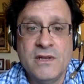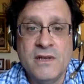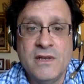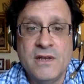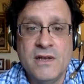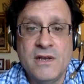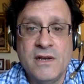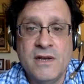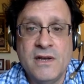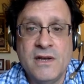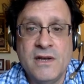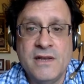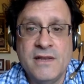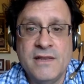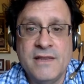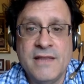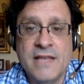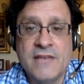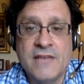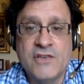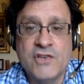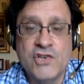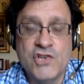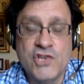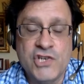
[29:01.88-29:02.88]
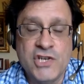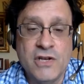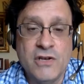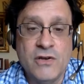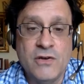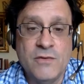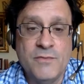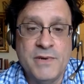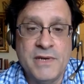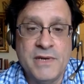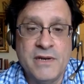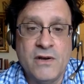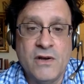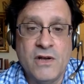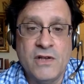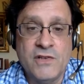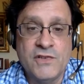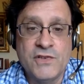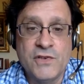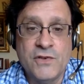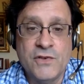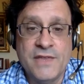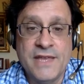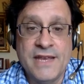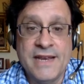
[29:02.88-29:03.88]
uh, not just show, but
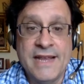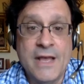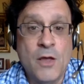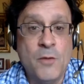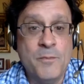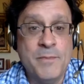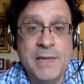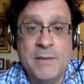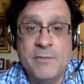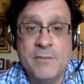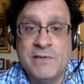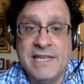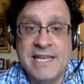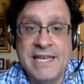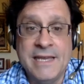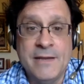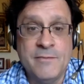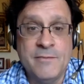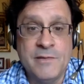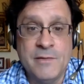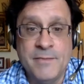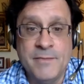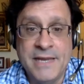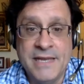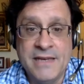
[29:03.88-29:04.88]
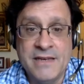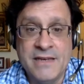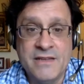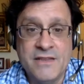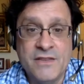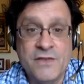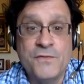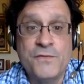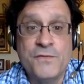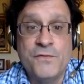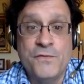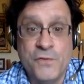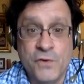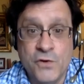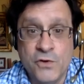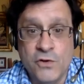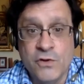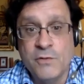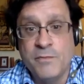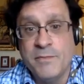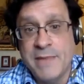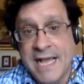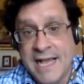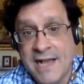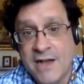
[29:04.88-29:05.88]
also then help people implement the full
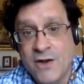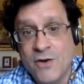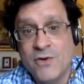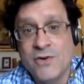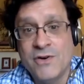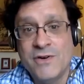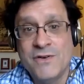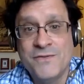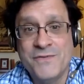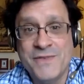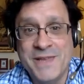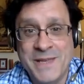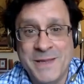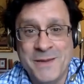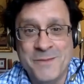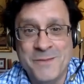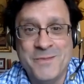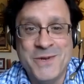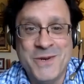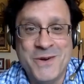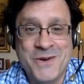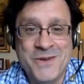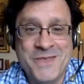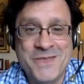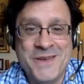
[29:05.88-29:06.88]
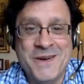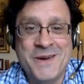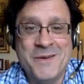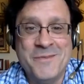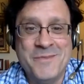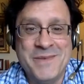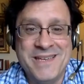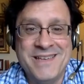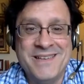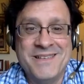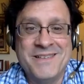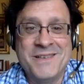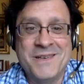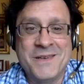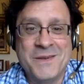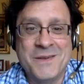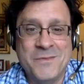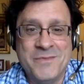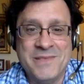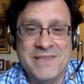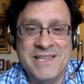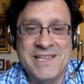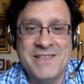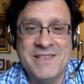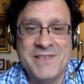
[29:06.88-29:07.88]
power of EMDR therapy as a
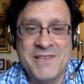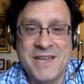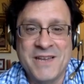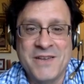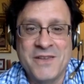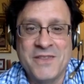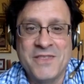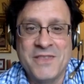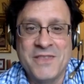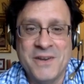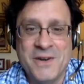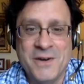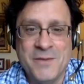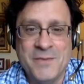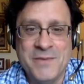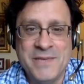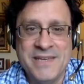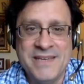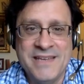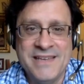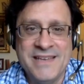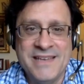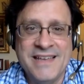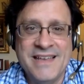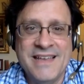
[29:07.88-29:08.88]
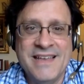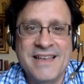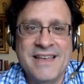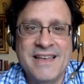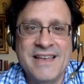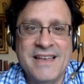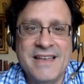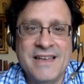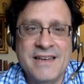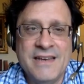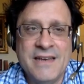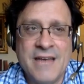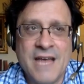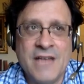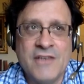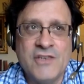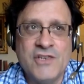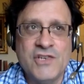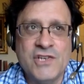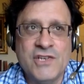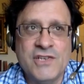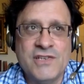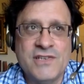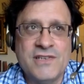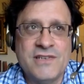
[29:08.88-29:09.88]
complete psychotherapy, not
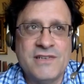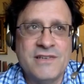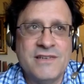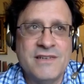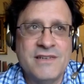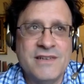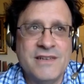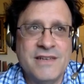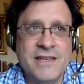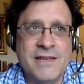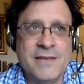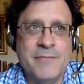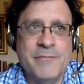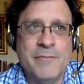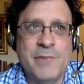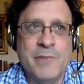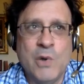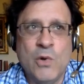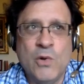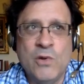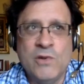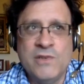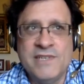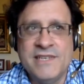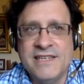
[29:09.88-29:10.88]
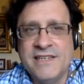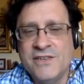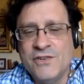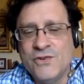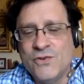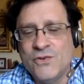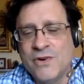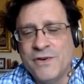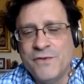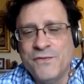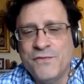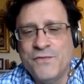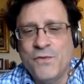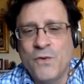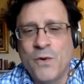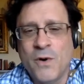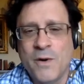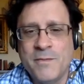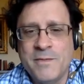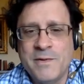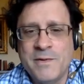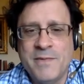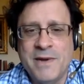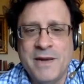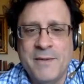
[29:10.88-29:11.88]
just emboldened or
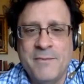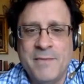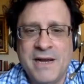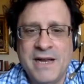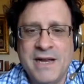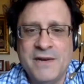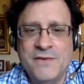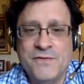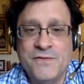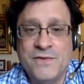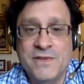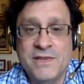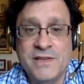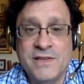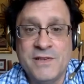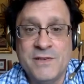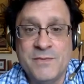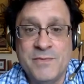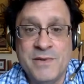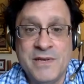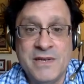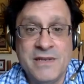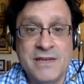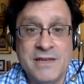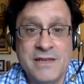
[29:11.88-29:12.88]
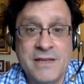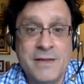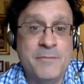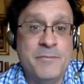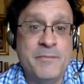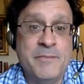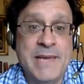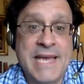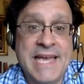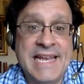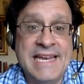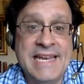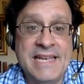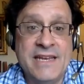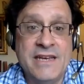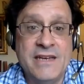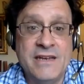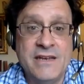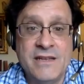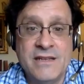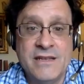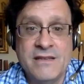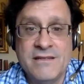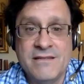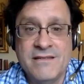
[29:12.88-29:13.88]
informed by mindfulness, but embedded
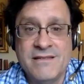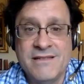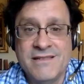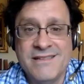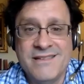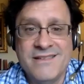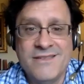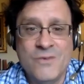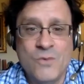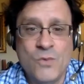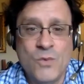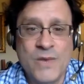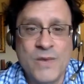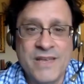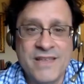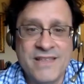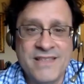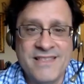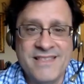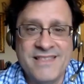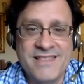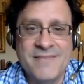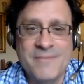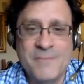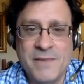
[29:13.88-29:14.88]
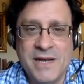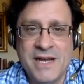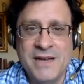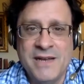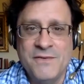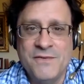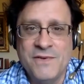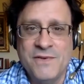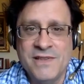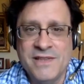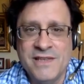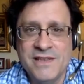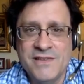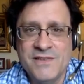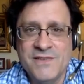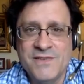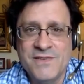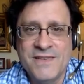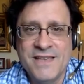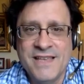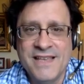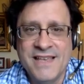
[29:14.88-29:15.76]
with mindfulness,